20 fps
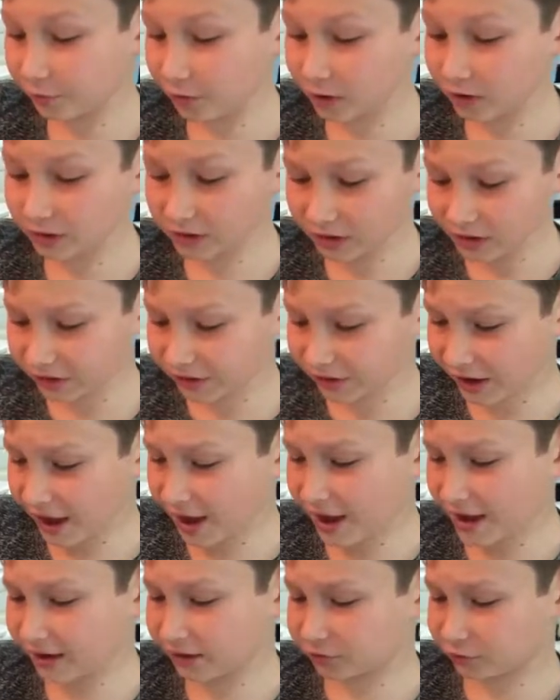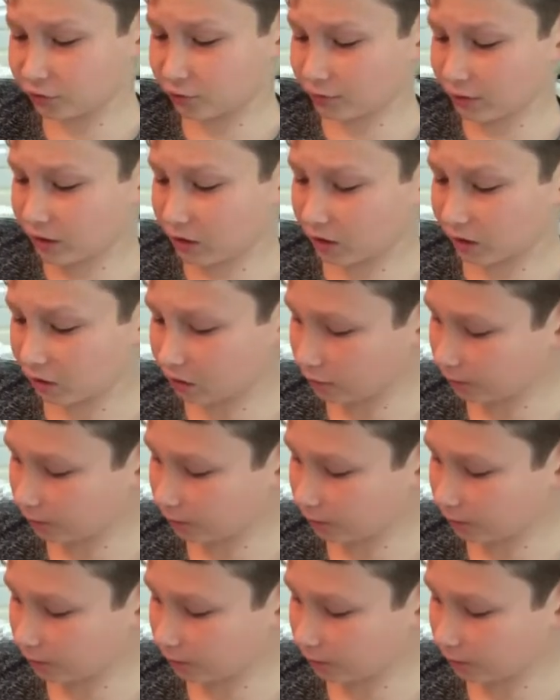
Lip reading: Well, it is eggs with milk.